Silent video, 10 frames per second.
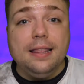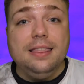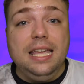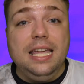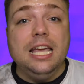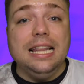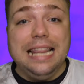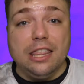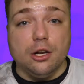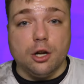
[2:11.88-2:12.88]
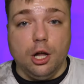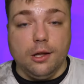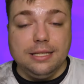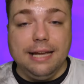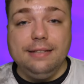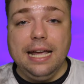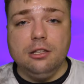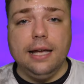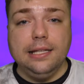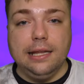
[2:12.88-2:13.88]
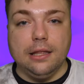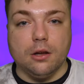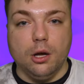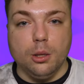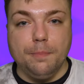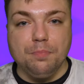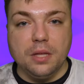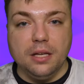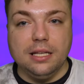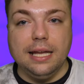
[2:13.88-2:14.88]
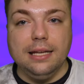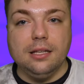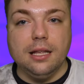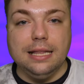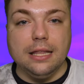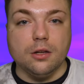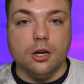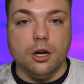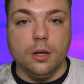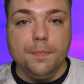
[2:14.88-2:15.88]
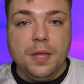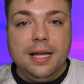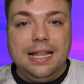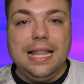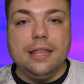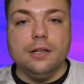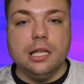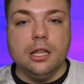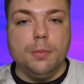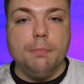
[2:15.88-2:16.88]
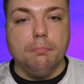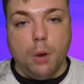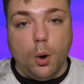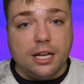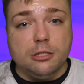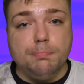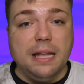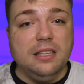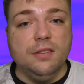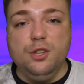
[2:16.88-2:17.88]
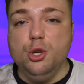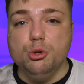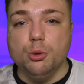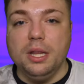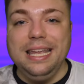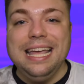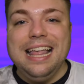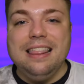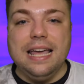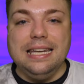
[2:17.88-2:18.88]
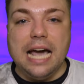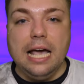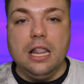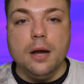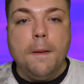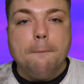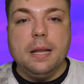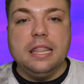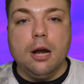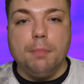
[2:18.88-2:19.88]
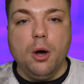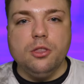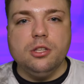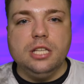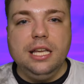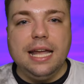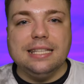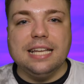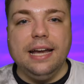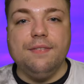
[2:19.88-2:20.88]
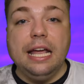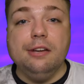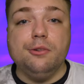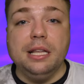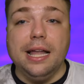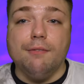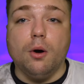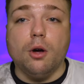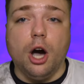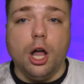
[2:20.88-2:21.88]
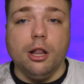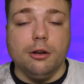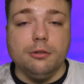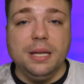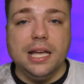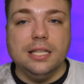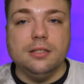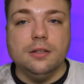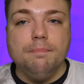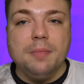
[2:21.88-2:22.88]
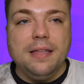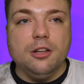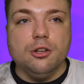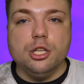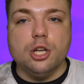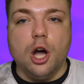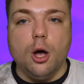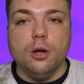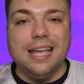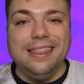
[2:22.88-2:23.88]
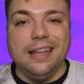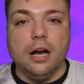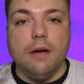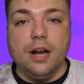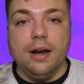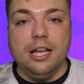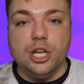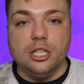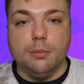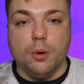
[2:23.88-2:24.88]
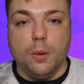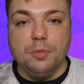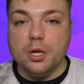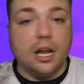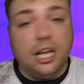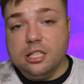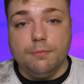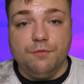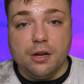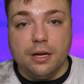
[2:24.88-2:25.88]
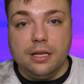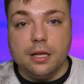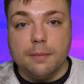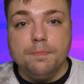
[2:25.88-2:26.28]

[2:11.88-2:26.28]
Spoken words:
the leather collars. Now, Dancer has a leather collar. It's a nice leather collar. Leather is a little bit more expensive usually than nylon, but they are both seen as kind of entry-level collars because they're just collars and they're very adjustable. They're not custom fit or anything.